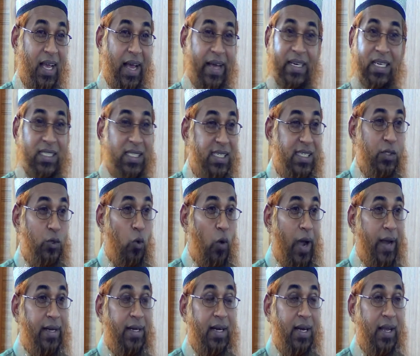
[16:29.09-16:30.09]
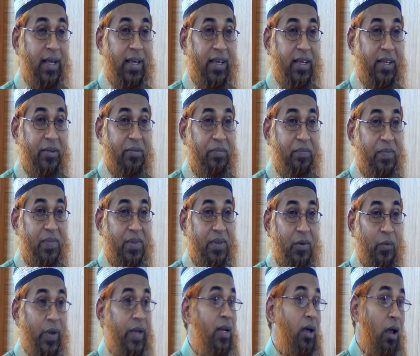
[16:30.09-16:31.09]
And this is quite clear
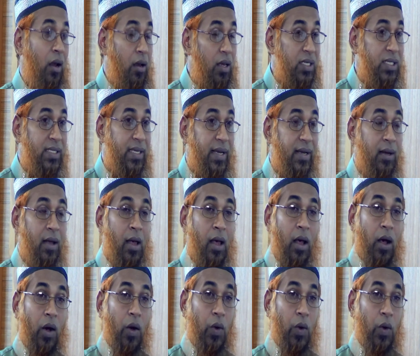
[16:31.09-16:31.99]
when Allah said,